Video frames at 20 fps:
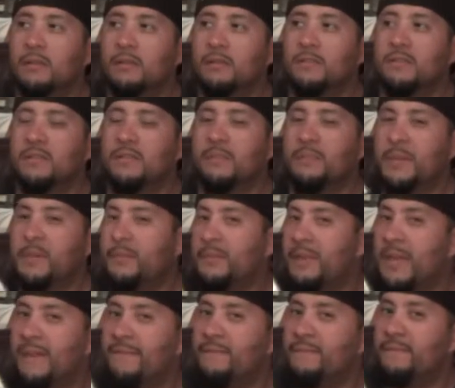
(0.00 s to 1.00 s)
To the people
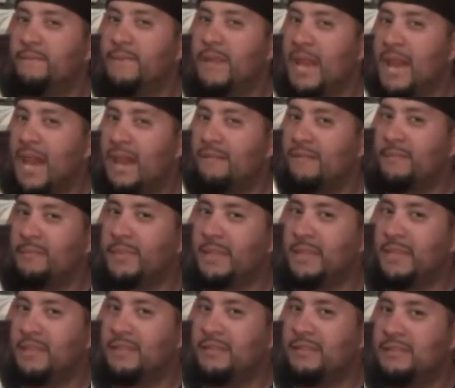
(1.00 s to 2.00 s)
that haven't
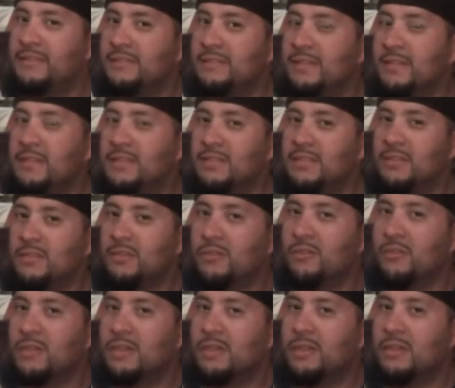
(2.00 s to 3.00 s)
played these THQ
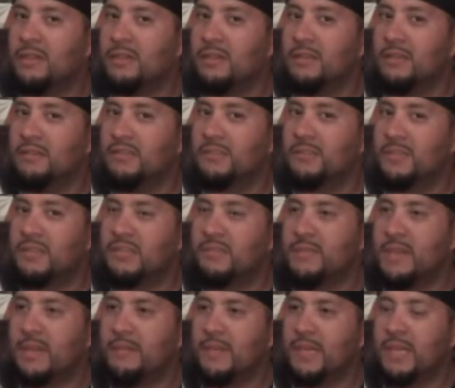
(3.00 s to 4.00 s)

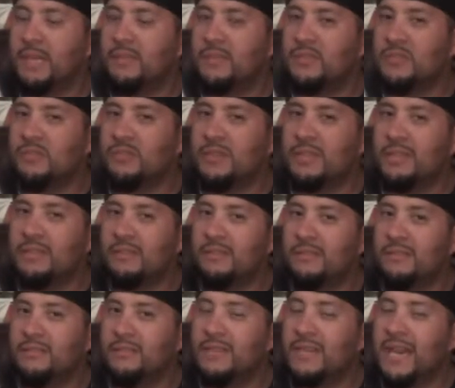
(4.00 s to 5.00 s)
SpongeBob games,
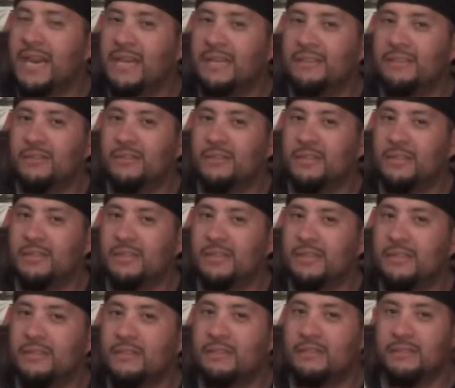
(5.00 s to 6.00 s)
you gotta
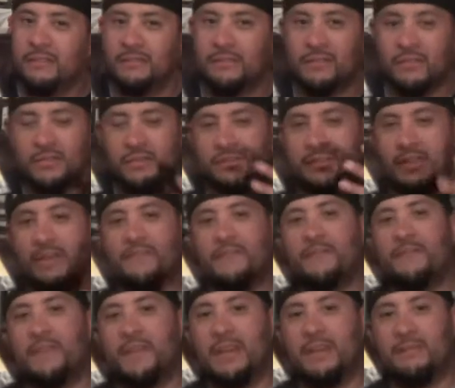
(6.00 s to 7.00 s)
do yourself a
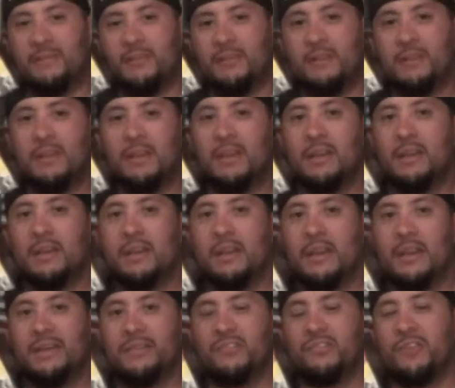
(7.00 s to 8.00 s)
favor
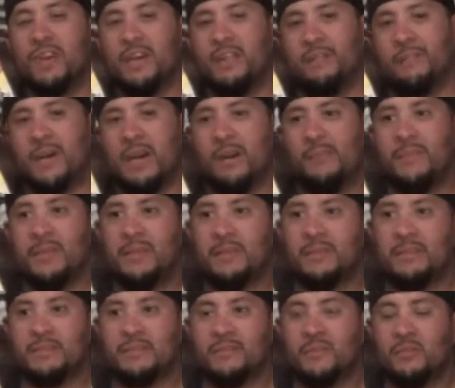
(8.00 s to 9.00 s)
and try them out,
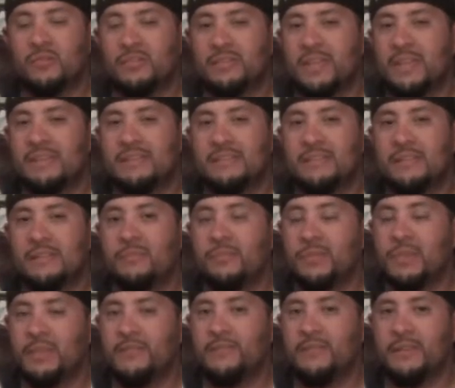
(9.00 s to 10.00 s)
because in most cases they're
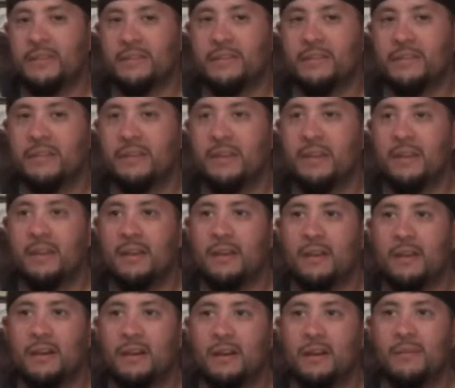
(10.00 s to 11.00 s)
pretty fun.
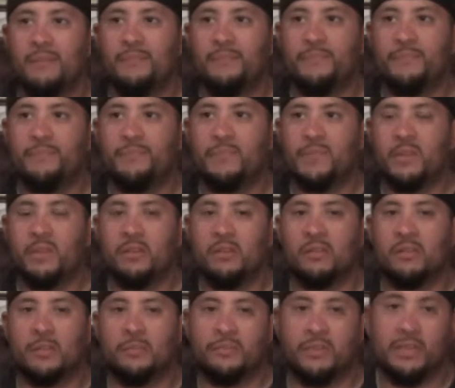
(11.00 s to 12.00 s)

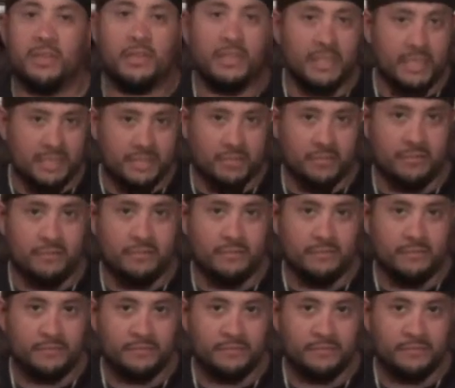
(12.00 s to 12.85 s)
They're pretty linear.